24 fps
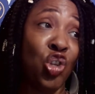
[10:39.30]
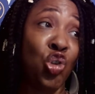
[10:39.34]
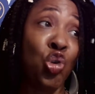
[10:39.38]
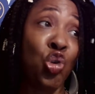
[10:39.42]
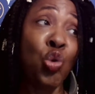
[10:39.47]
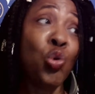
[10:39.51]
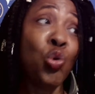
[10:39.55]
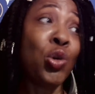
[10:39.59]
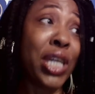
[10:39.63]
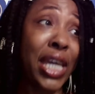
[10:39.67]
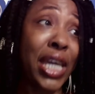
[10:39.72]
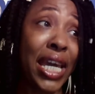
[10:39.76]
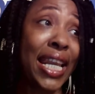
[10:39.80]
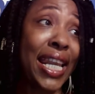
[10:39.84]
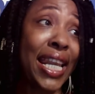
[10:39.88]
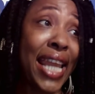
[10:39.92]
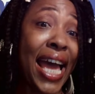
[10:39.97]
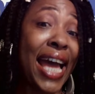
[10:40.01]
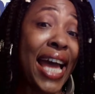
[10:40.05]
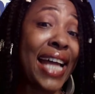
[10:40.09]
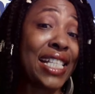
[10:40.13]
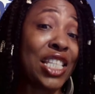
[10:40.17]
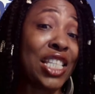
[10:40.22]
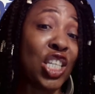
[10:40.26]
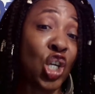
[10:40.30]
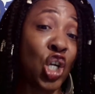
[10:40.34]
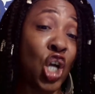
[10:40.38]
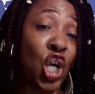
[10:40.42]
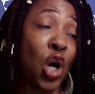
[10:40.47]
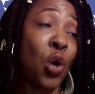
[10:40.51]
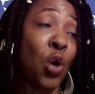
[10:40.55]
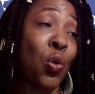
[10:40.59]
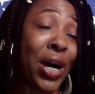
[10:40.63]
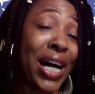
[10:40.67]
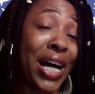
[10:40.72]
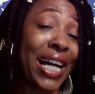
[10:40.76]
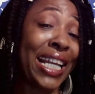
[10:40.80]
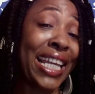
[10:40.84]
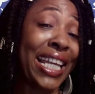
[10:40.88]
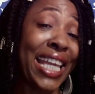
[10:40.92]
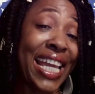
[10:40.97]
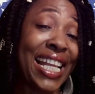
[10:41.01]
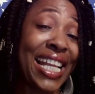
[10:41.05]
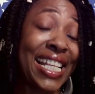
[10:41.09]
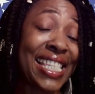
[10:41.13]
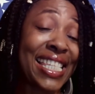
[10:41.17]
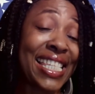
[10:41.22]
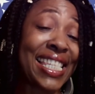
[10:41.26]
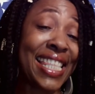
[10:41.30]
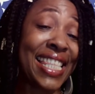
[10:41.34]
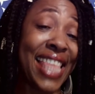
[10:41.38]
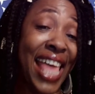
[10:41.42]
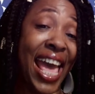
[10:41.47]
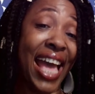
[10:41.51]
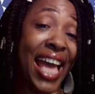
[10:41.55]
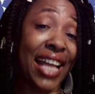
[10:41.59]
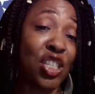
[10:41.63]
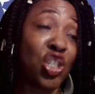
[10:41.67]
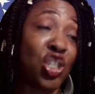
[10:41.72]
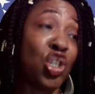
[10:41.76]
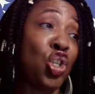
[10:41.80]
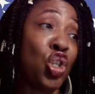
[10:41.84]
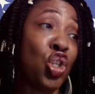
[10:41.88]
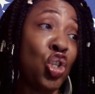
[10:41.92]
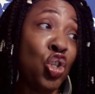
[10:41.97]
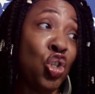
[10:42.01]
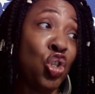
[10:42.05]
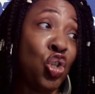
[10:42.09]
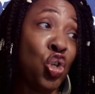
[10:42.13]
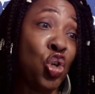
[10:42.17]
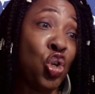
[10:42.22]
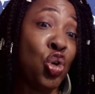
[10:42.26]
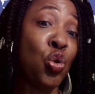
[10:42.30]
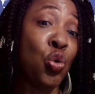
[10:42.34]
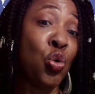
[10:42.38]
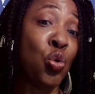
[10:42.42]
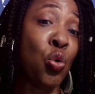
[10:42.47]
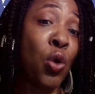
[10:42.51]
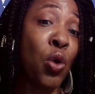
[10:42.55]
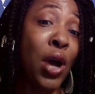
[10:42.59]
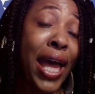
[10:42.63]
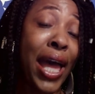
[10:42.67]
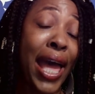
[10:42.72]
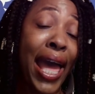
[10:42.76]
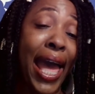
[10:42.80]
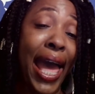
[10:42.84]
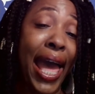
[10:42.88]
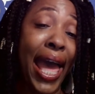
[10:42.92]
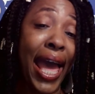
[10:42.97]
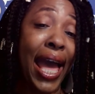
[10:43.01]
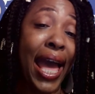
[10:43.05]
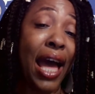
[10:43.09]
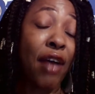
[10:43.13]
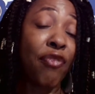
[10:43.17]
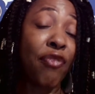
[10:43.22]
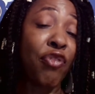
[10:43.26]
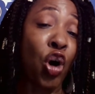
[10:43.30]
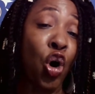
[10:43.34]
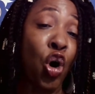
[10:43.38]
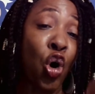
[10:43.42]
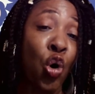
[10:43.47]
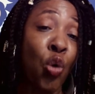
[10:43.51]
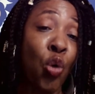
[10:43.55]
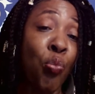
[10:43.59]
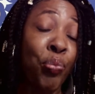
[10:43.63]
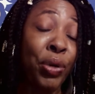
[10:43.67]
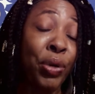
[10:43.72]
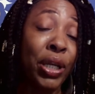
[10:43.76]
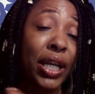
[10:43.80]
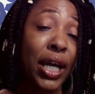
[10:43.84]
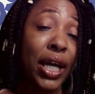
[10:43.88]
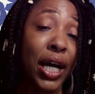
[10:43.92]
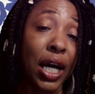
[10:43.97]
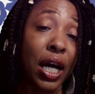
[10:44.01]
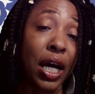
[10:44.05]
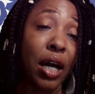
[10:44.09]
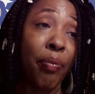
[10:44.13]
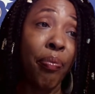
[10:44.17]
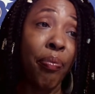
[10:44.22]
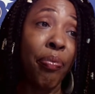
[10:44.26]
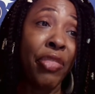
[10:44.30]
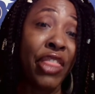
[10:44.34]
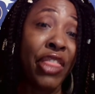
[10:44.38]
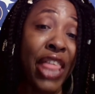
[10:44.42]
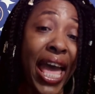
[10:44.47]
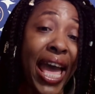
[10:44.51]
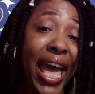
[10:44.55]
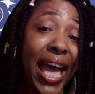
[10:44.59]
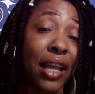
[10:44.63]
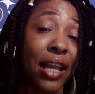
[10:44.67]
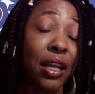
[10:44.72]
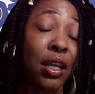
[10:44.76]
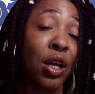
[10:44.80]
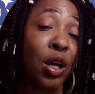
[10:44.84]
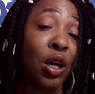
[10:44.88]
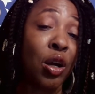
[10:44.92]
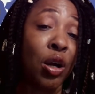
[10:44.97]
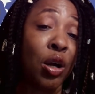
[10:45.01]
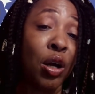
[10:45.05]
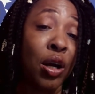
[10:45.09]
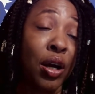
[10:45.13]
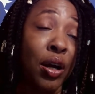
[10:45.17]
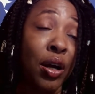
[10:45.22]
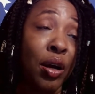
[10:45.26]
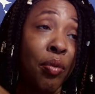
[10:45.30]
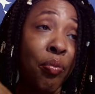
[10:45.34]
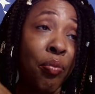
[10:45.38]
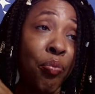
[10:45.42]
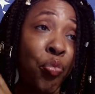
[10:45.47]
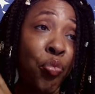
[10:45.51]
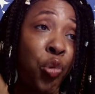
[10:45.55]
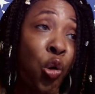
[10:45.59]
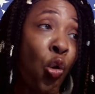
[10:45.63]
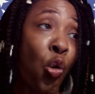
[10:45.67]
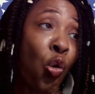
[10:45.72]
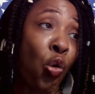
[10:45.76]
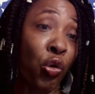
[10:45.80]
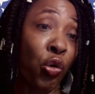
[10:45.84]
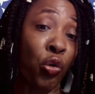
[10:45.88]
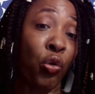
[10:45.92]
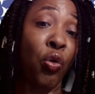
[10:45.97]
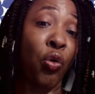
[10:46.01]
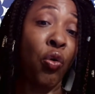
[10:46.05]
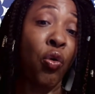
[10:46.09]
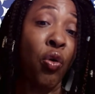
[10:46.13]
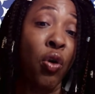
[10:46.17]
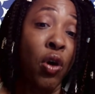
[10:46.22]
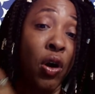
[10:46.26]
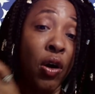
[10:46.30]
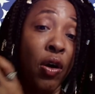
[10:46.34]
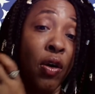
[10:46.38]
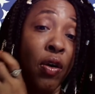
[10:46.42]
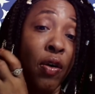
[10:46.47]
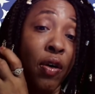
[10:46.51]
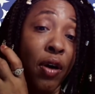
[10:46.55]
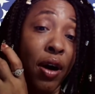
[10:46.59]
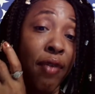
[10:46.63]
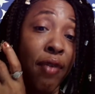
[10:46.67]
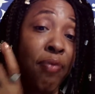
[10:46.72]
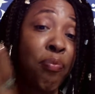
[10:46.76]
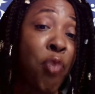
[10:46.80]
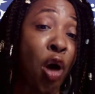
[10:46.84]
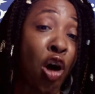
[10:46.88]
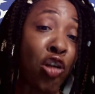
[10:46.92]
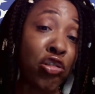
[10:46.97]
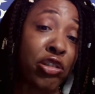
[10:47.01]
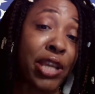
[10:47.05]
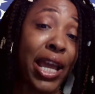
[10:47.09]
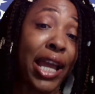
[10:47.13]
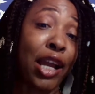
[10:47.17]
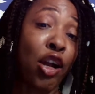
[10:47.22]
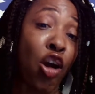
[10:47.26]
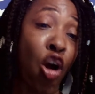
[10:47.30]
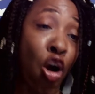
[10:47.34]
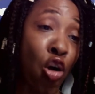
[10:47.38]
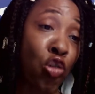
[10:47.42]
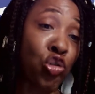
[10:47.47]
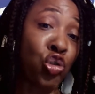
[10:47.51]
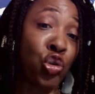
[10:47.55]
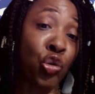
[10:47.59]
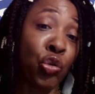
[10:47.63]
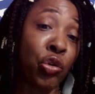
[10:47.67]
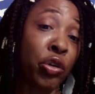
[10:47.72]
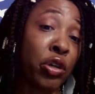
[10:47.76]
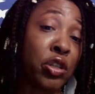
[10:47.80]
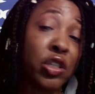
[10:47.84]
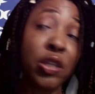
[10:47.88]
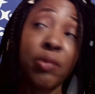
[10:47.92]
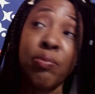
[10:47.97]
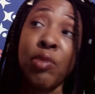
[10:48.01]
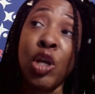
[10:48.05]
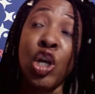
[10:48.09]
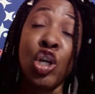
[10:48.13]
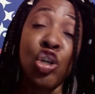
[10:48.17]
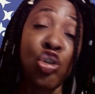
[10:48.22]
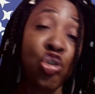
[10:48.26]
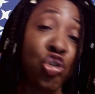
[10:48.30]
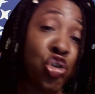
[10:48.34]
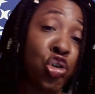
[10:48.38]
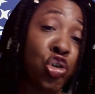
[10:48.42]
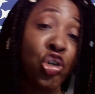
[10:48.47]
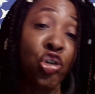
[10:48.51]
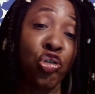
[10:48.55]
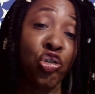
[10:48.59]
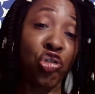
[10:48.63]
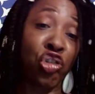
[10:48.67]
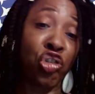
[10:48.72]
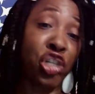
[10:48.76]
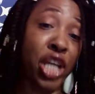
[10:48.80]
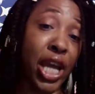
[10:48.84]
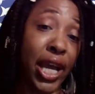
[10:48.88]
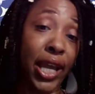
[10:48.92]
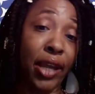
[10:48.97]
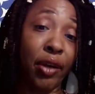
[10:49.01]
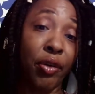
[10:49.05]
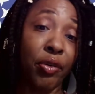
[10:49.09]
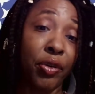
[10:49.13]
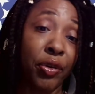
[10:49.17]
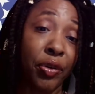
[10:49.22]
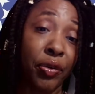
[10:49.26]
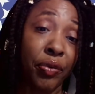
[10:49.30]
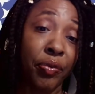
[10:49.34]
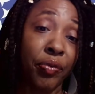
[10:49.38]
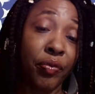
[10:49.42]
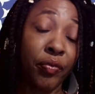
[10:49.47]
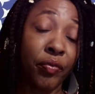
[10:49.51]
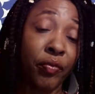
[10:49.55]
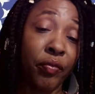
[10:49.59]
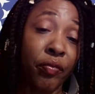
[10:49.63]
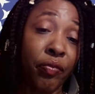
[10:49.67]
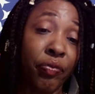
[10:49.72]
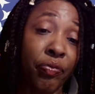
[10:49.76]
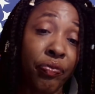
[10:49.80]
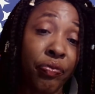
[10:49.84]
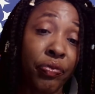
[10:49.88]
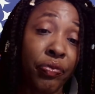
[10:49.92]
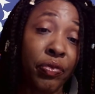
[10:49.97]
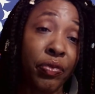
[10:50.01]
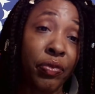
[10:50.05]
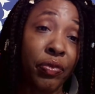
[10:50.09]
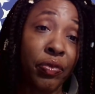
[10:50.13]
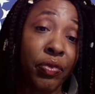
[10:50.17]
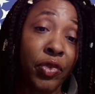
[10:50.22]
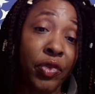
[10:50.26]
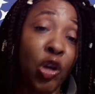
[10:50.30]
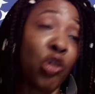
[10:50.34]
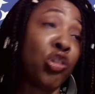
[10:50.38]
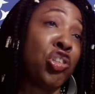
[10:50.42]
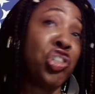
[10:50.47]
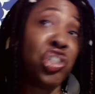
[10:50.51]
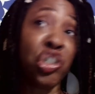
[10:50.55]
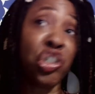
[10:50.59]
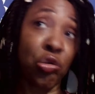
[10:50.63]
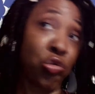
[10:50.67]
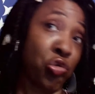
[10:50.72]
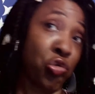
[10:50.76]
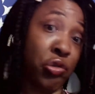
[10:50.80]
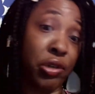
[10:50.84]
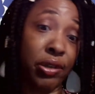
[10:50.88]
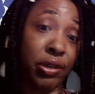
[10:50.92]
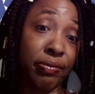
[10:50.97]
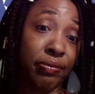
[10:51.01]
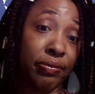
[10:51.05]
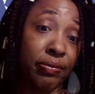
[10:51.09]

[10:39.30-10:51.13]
You cannot go against that. You have opened up that portal of multiculturalism to your child or children.